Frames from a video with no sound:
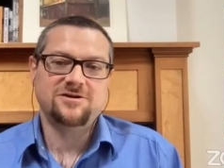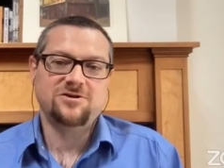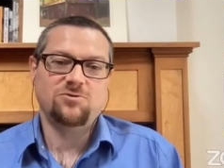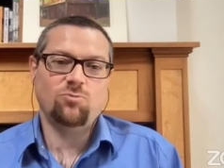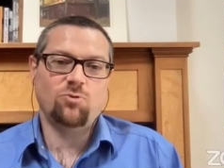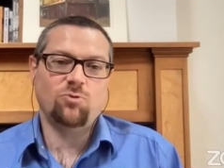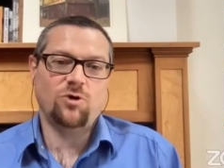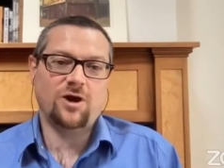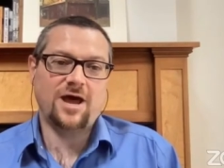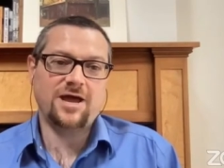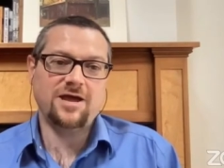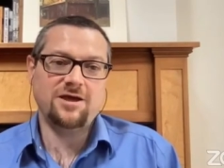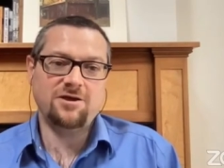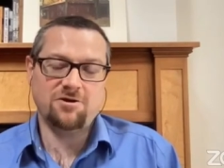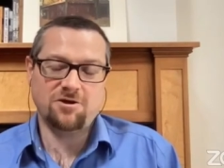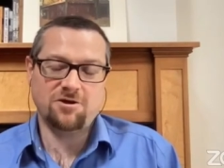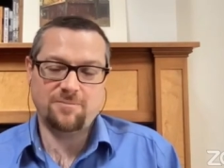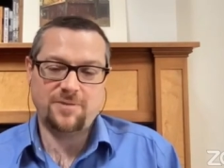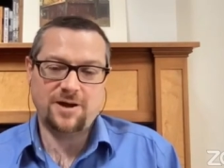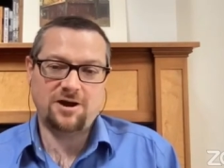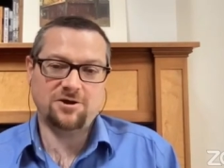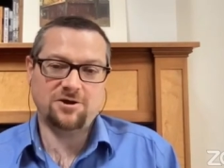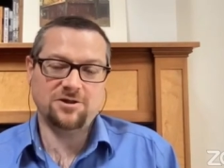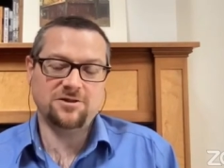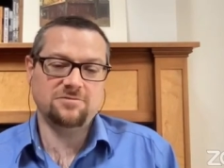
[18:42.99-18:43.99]
What I hear
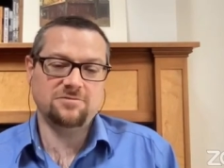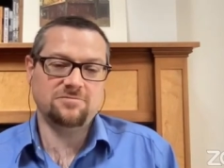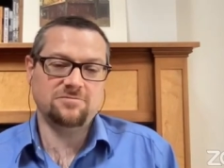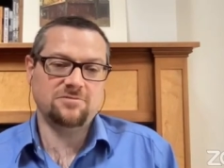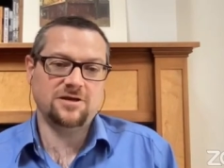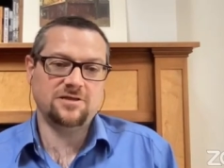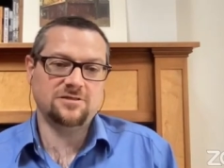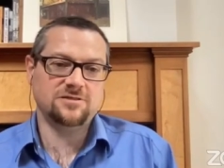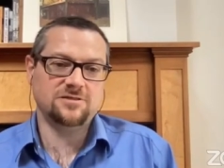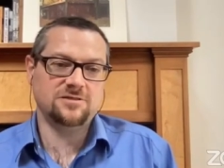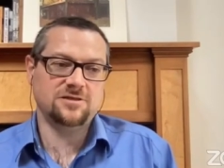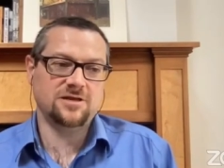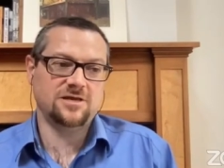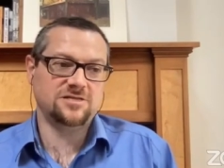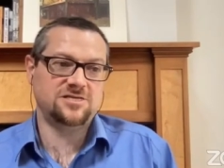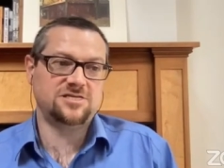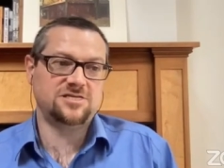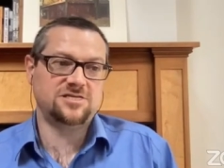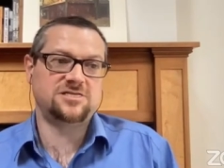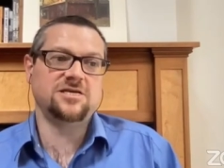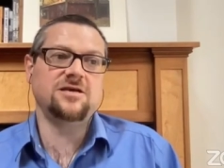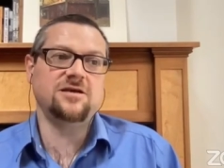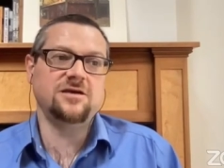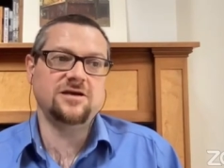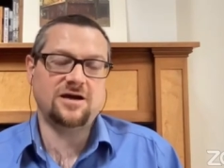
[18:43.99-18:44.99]
about and, and, and
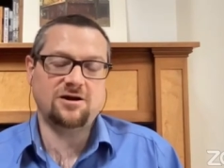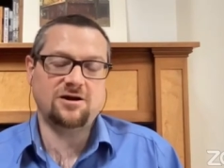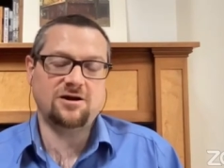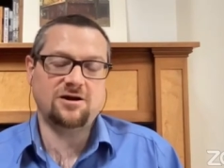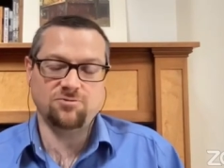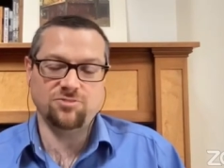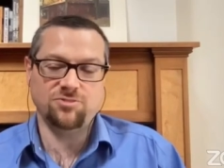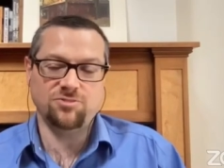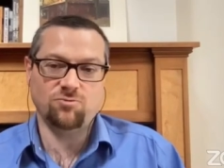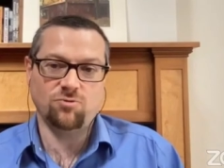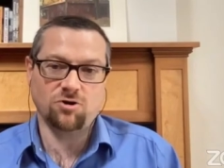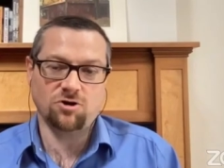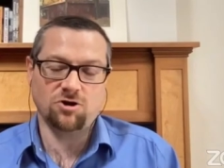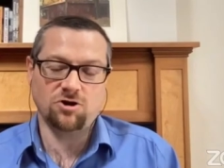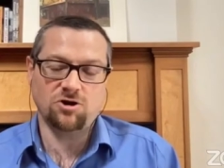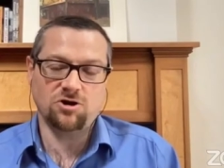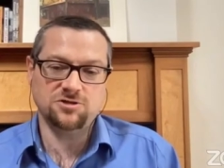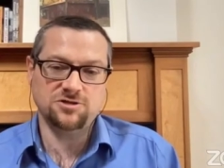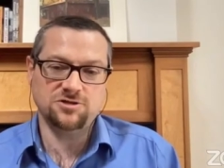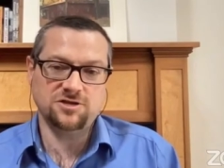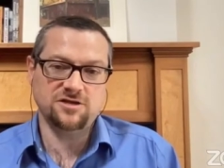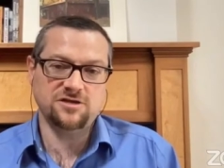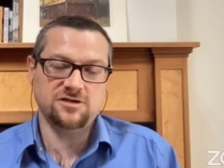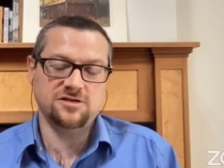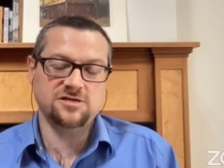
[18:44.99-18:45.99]
see out in the
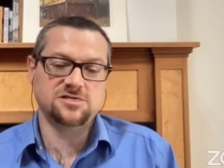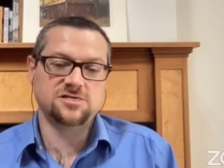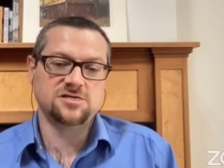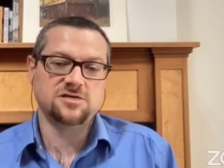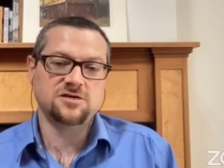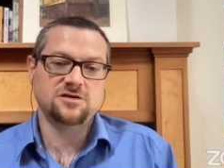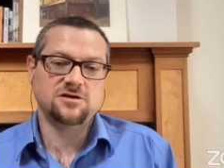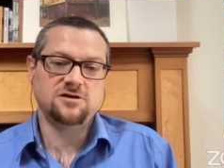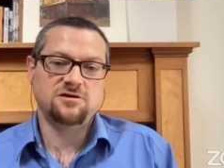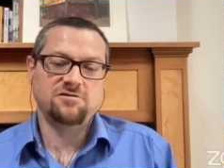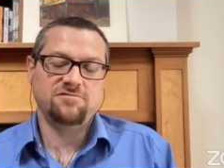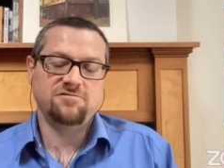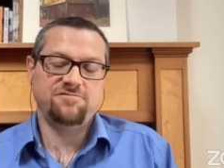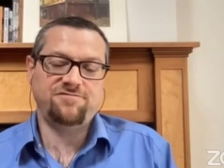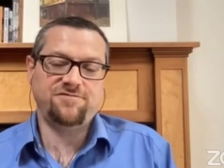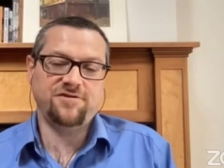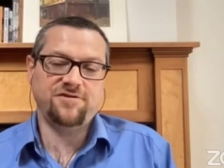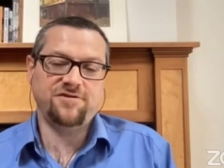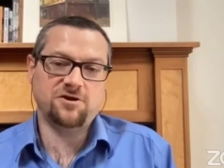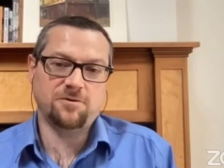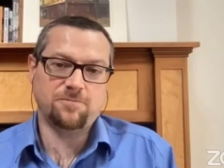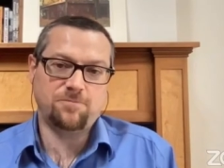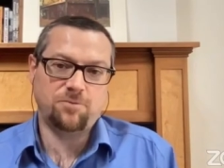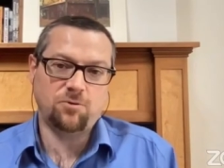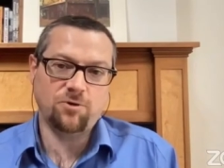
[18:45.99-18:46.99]
world is
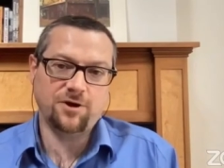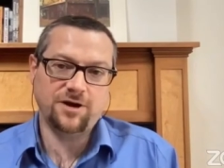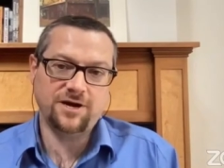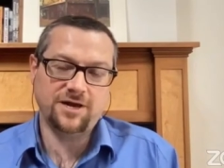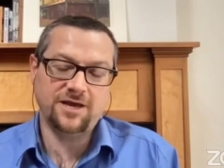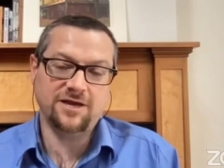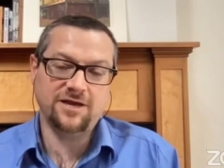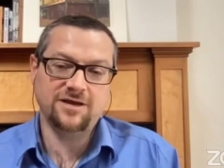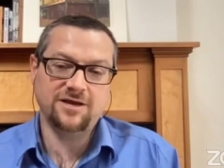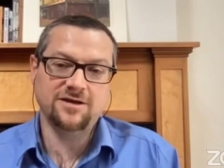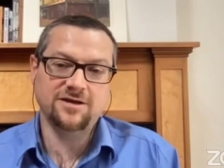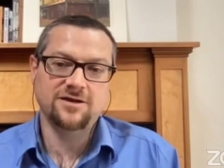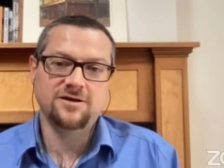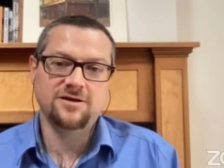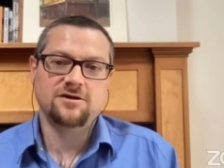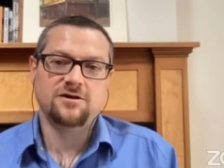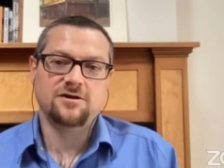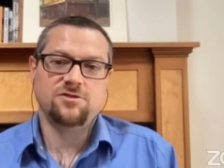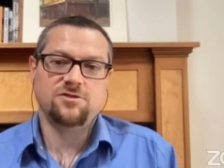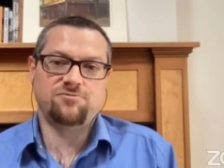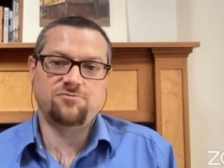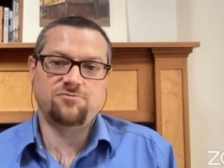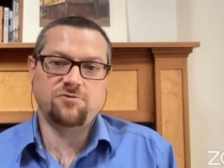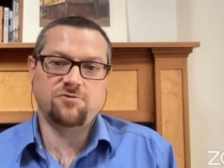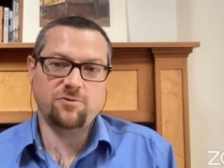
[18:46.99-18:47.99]
finger pointing,
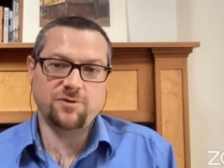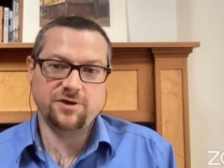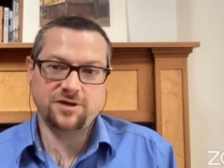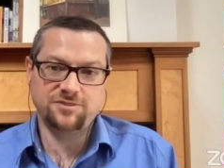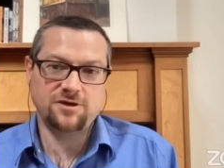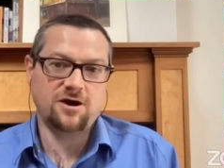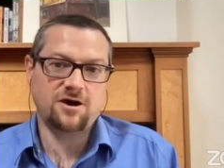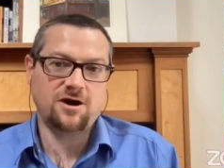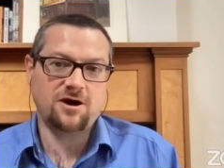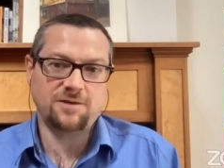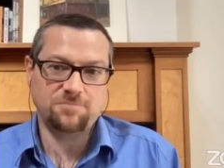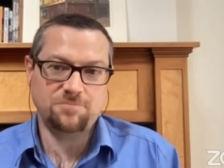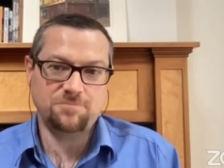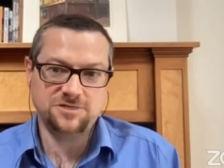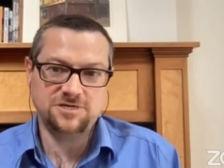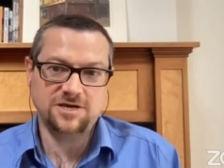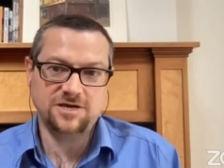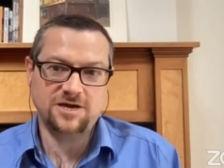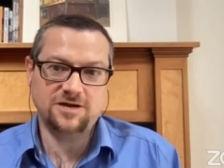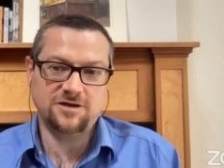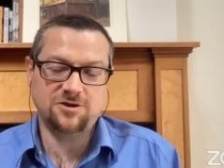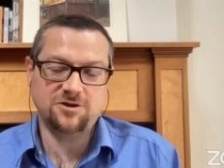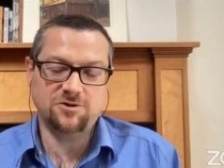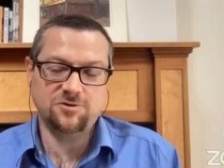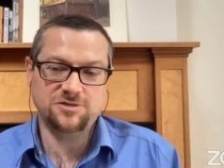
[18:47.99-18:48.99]
throwing the hot
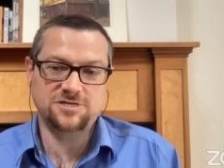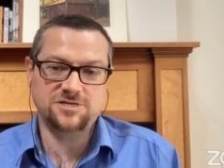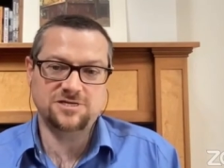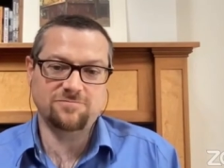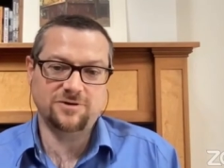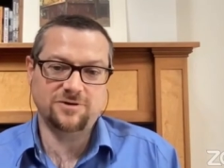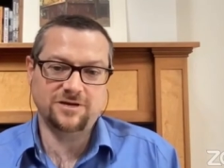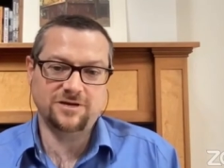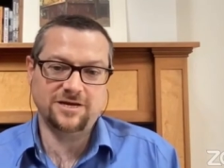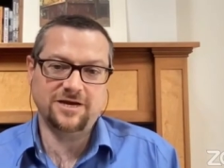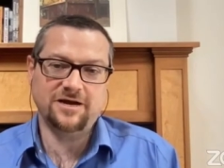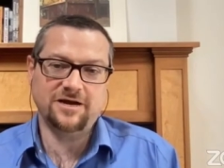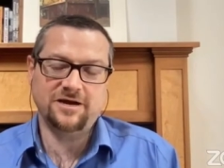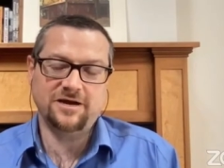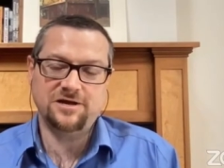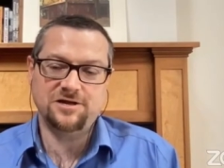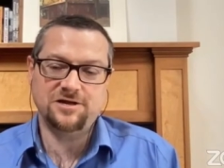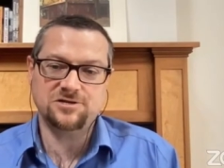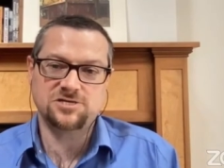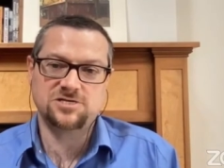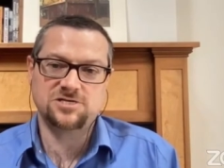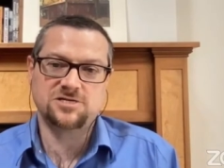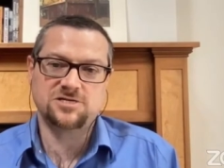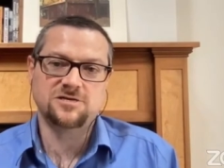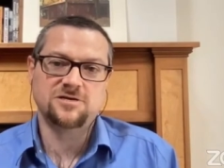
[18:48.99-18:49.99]
potato at somebody
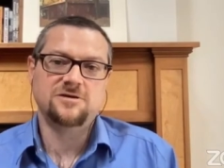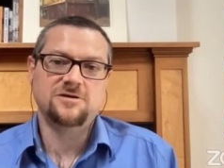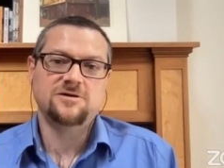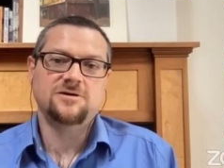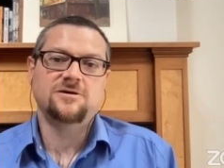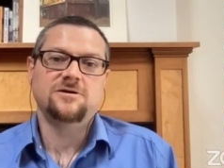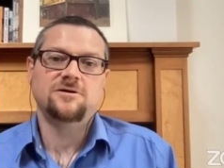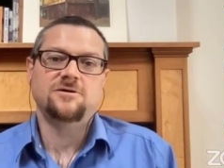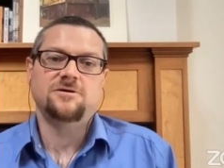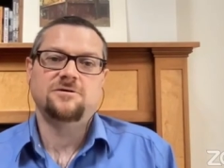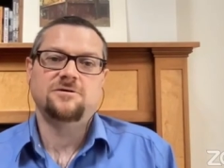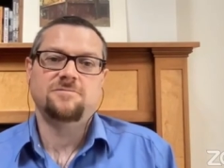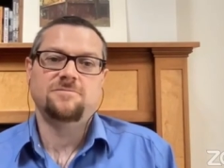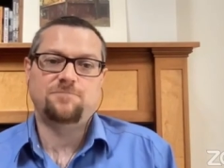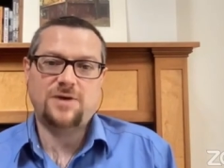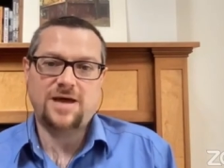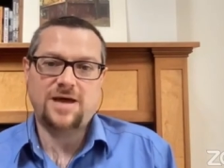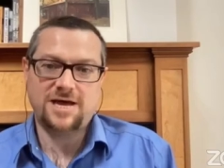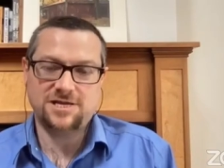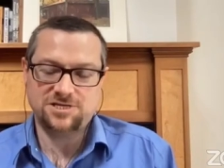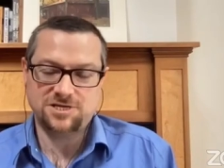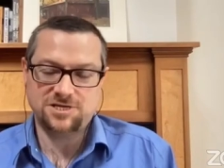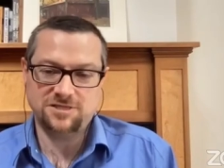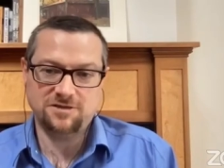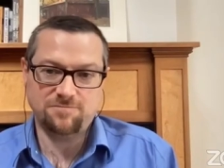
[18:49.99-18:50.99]
else,
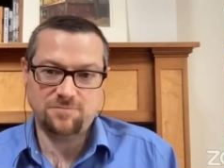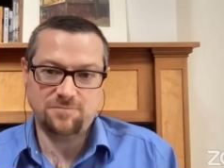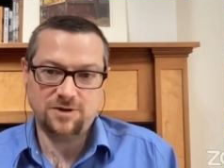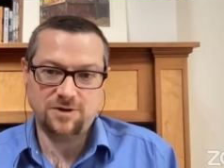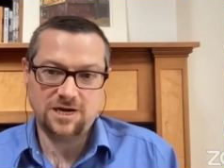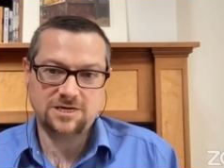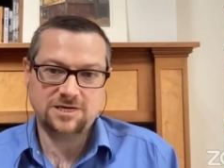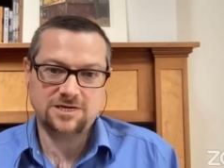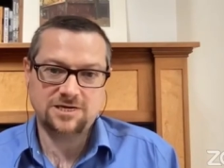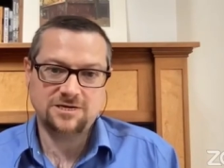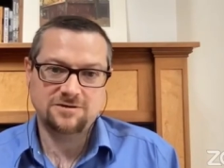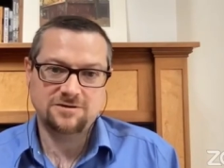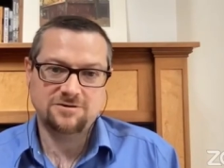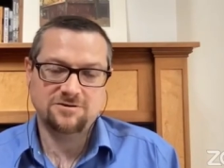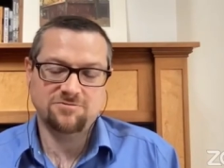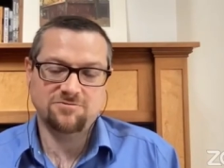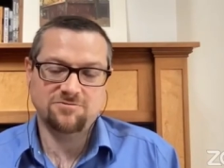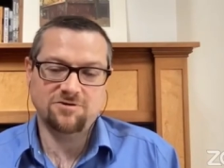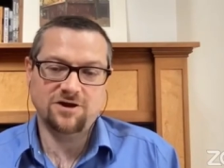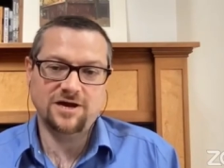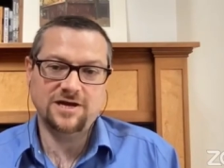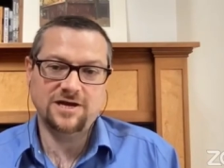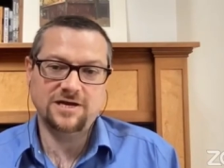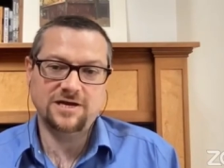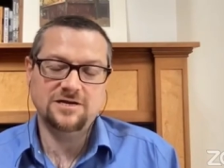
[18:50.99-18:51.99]
passing the buck,
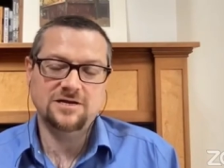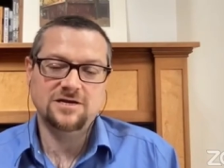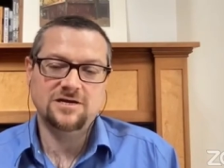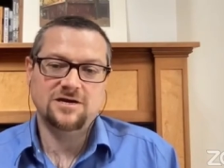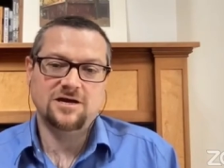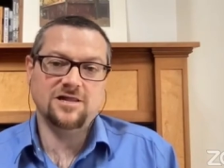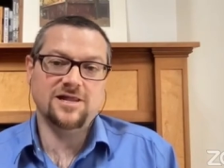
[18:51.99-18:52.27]
right?